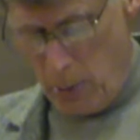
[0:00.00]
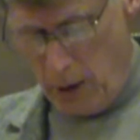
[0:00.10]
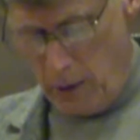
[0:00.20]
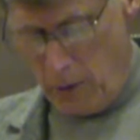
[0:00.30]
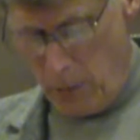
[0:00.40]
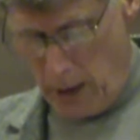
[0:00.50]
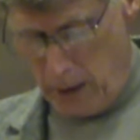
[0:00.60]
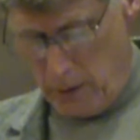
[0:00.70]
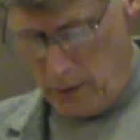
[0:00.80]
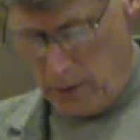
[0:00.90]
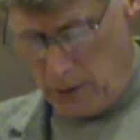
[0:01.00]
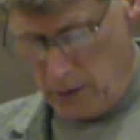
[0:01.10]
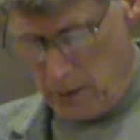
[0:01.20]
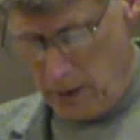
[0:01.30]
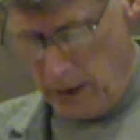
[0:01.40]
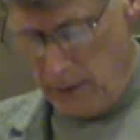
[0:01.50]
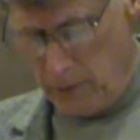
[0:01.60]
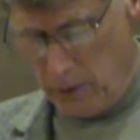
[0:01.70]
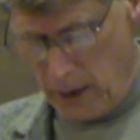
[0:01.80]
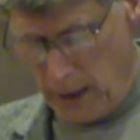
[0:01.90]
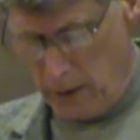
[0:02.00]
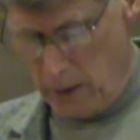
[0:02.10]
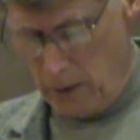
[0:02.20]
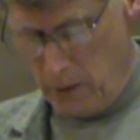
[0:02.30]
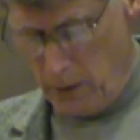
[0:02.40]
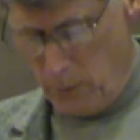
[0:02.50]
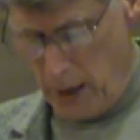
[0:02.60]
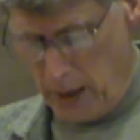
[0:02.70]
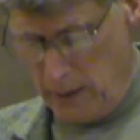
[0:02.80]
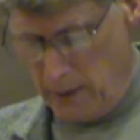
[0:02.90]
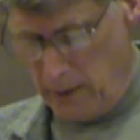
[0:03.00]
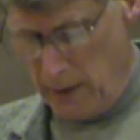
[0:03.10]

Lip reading: Among the moderns, the evil Doniger embodies